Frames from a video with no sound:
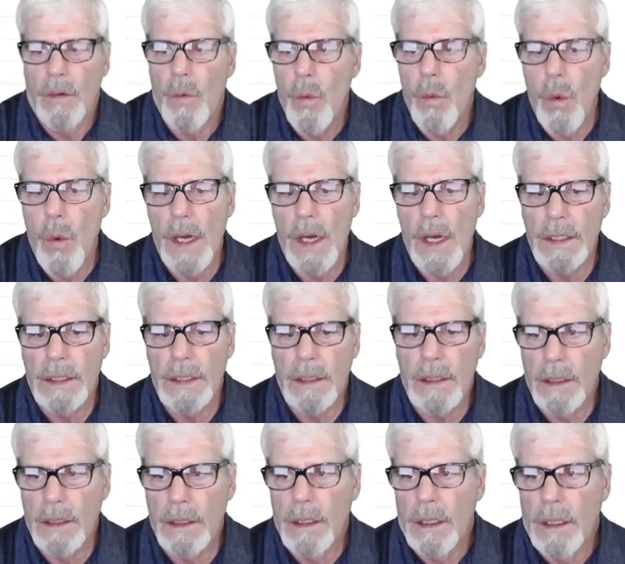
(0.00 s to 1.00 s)

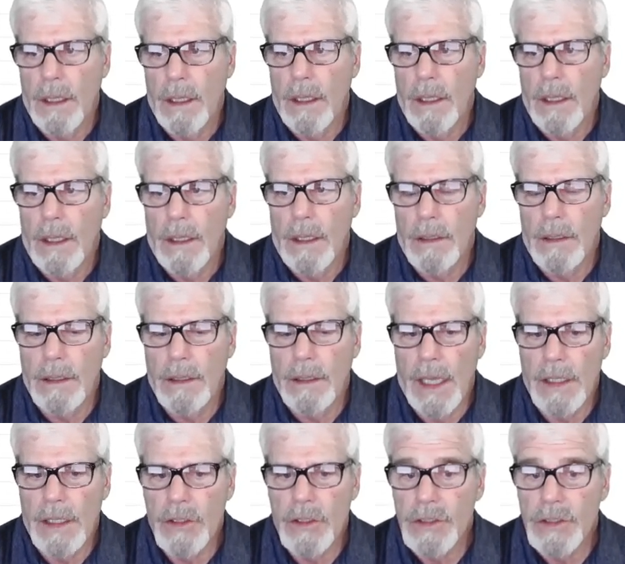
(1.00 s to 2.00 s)
one
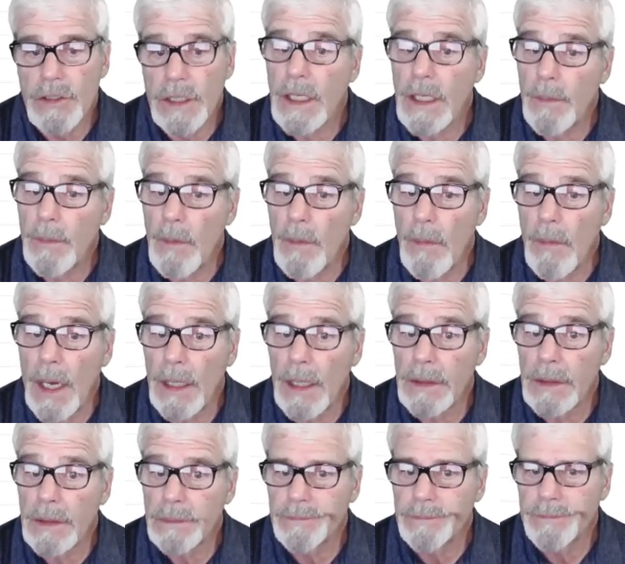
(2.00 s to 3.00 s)
that you should keep in
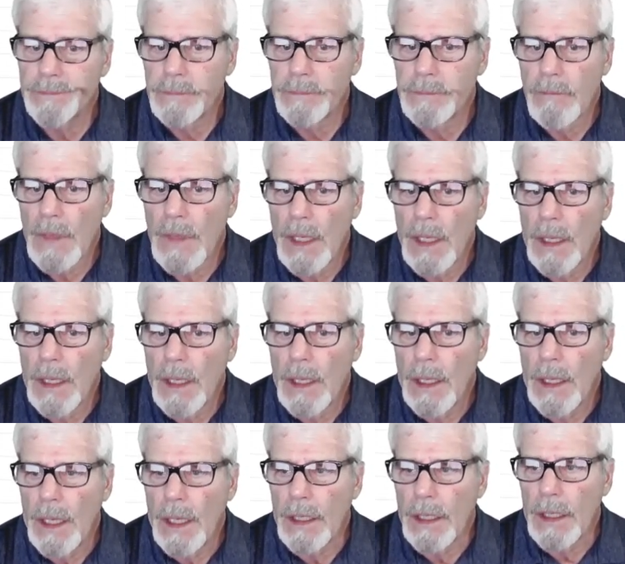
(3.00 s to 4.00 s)
mind
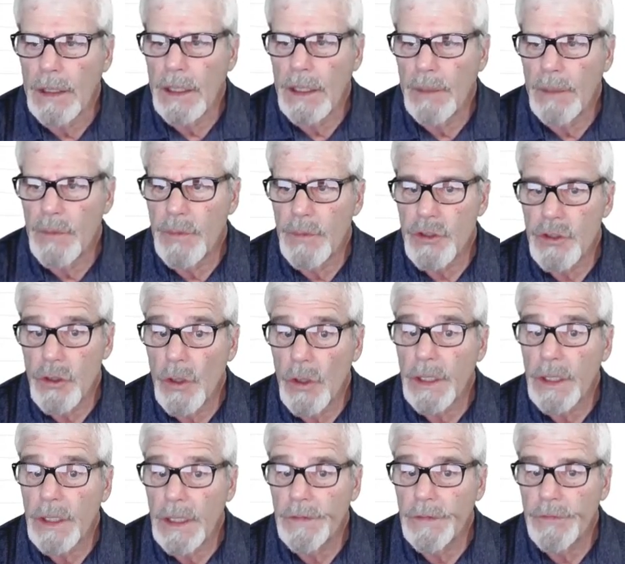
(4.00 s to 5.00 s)
and keep a
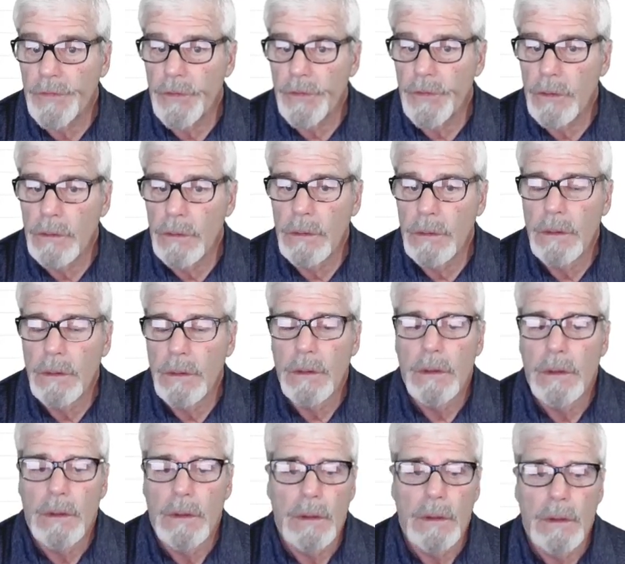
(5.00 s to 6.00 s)
shortcut to,
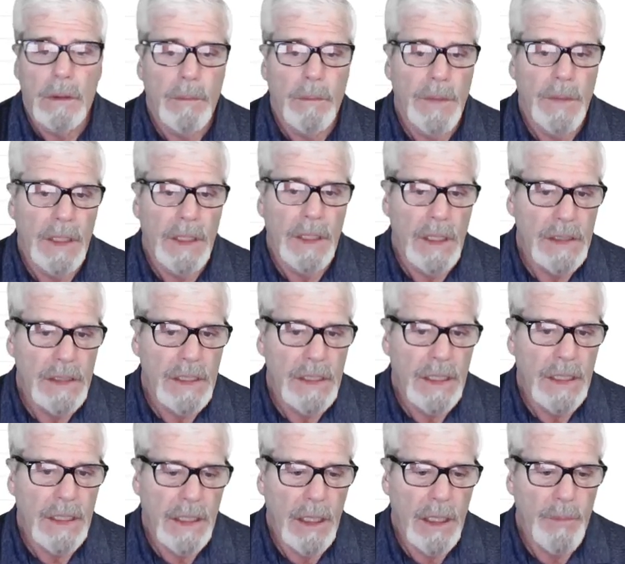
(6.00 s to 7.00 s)
because
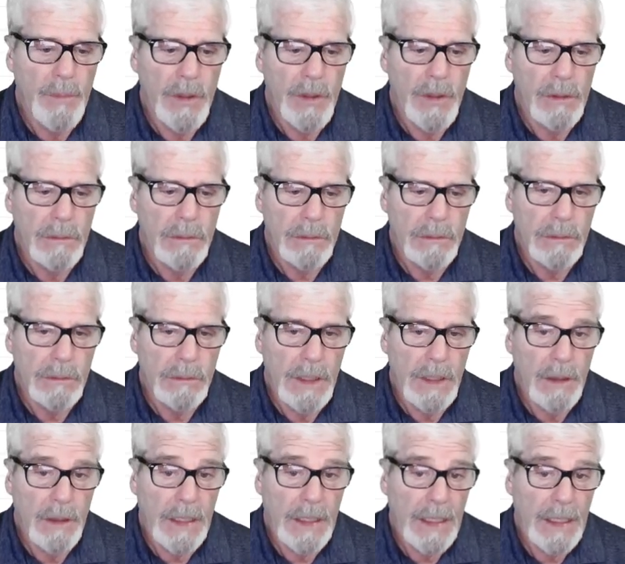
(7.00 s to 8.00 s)
it can
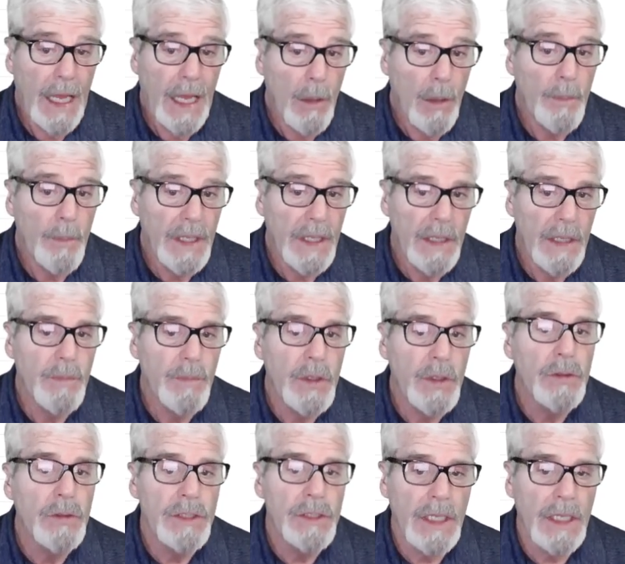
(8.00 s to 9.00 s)
help keep
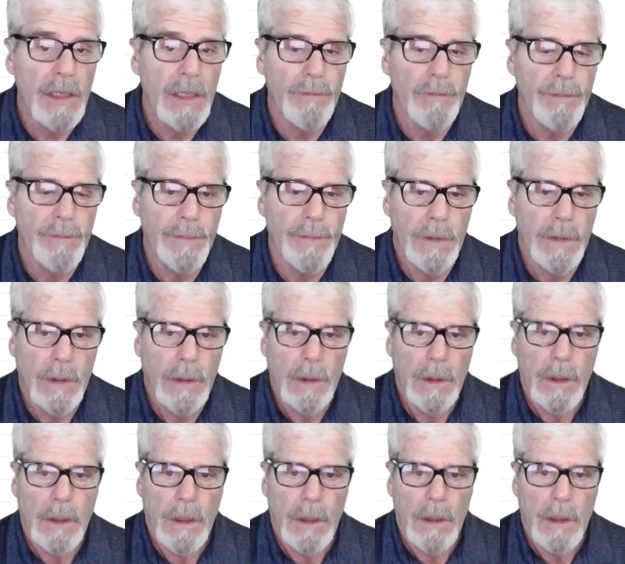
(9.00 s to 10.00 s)
you safe
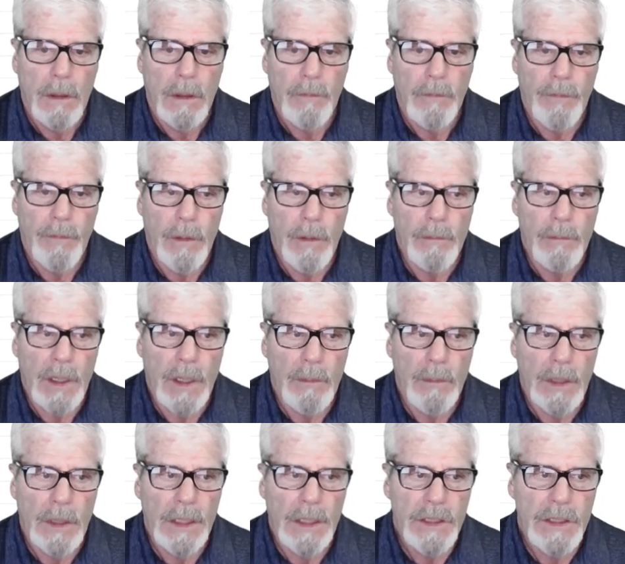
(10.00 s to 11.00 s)
from
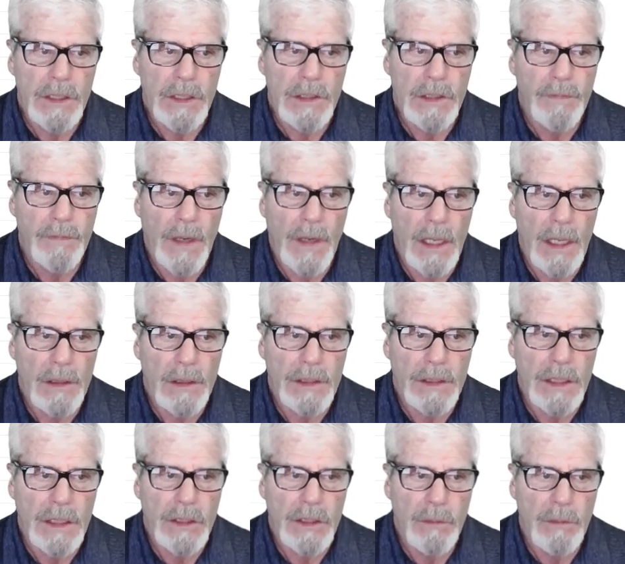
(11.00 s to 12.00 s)
malicious
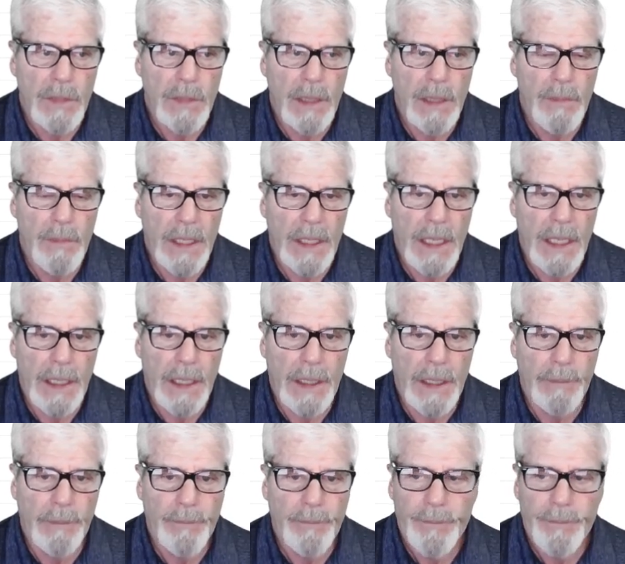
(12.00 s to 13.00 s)
files that you might be
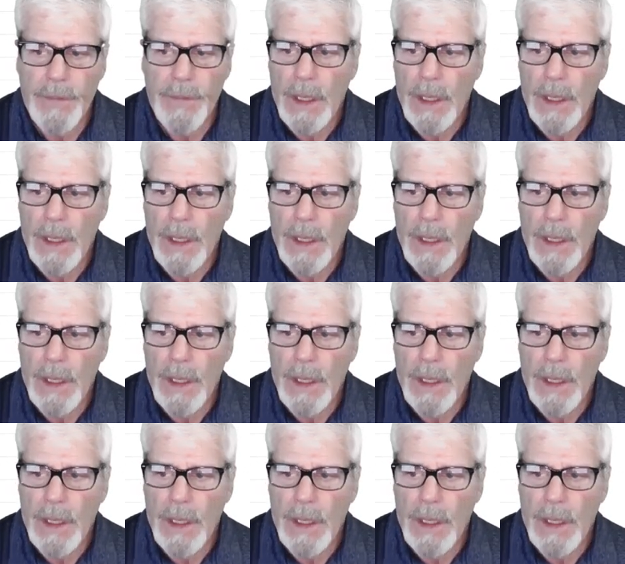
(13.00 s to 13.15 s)
getting.